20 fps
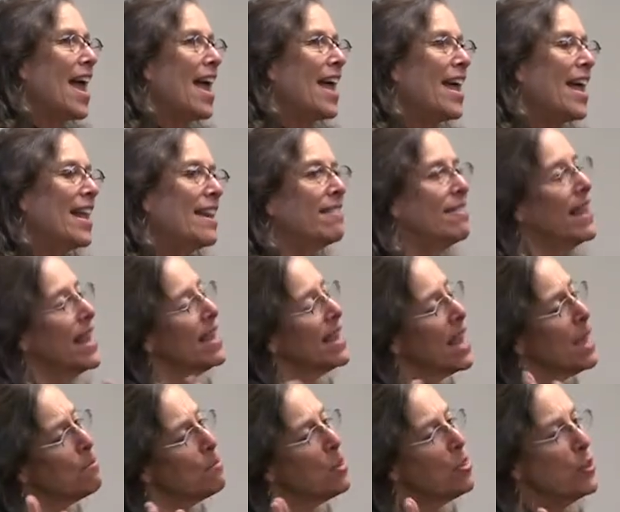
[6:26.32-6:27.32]
and they
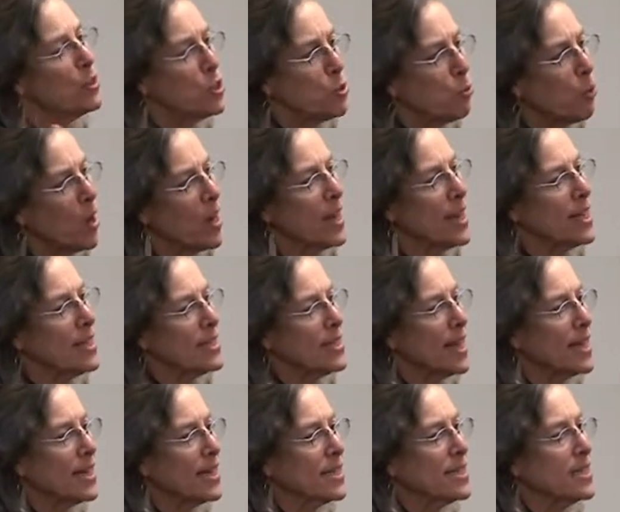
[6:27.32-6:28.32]
came in the 20s
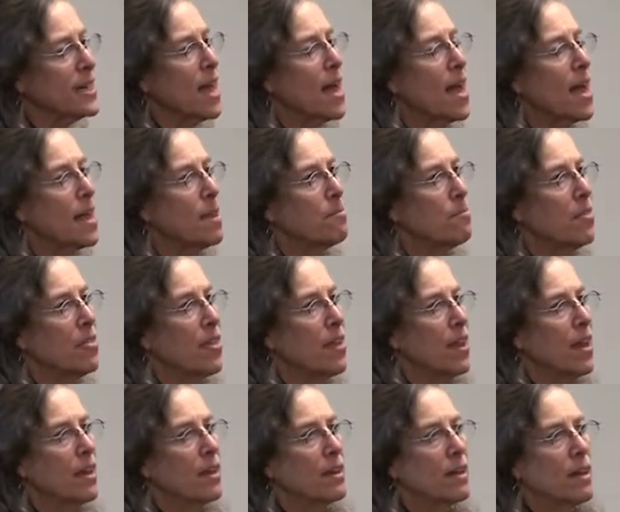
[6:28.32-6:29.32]
at a time
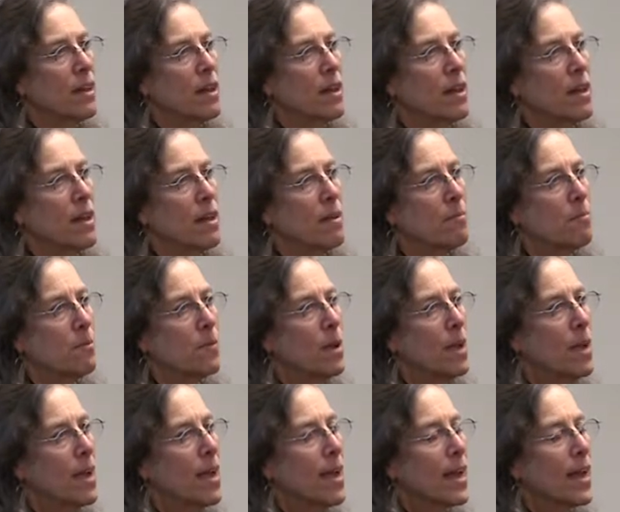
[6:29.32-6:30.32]
that um,
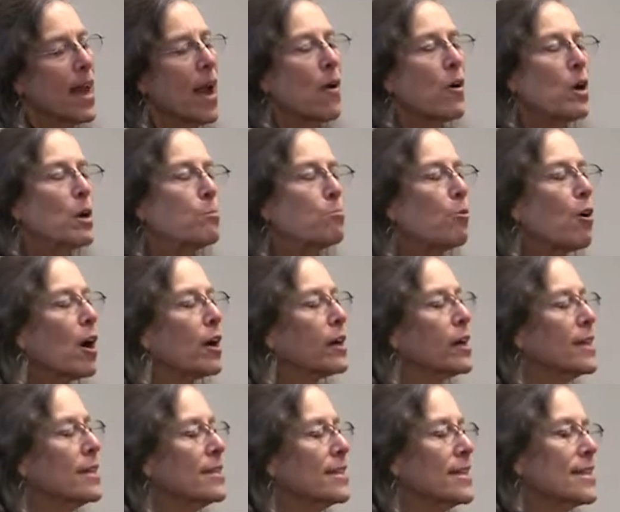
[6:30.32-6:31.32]
Karen
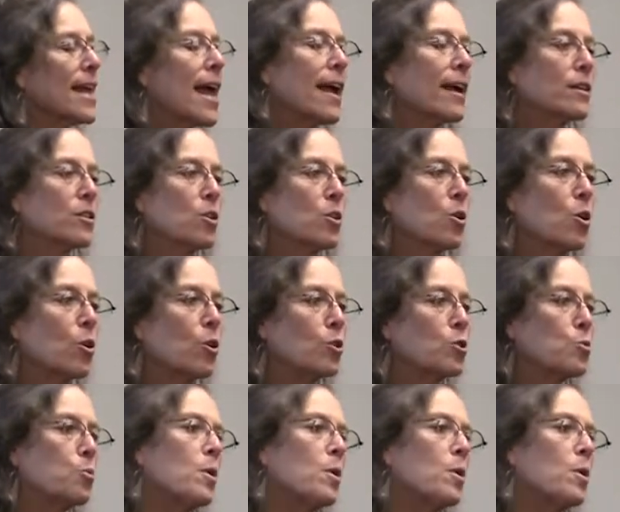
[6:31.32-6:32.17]
Brodkin Sacks called